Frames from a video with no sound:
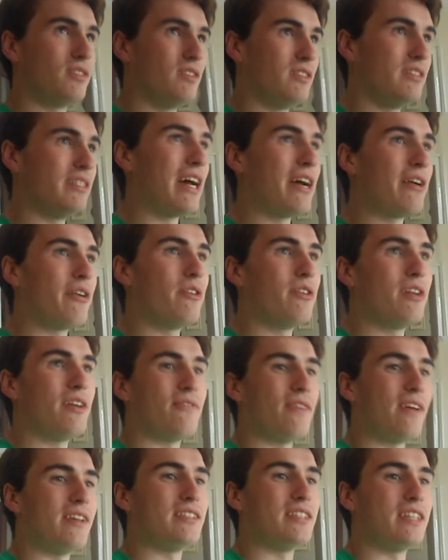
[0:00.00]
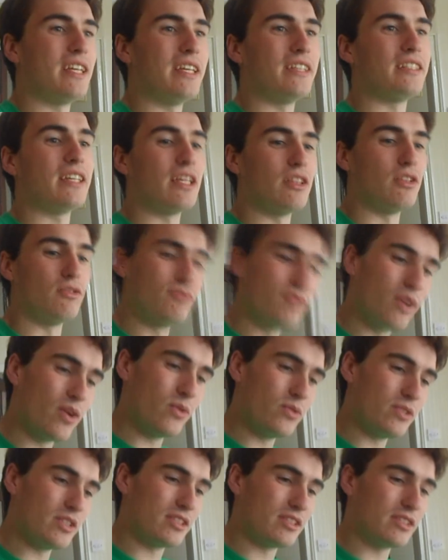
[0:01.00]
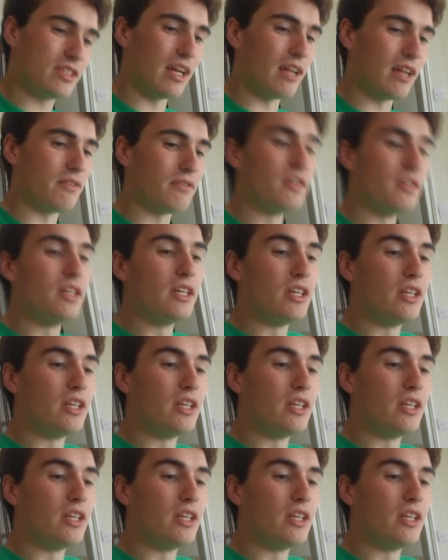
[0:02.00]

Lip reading: narrow enough as it is and the road itself,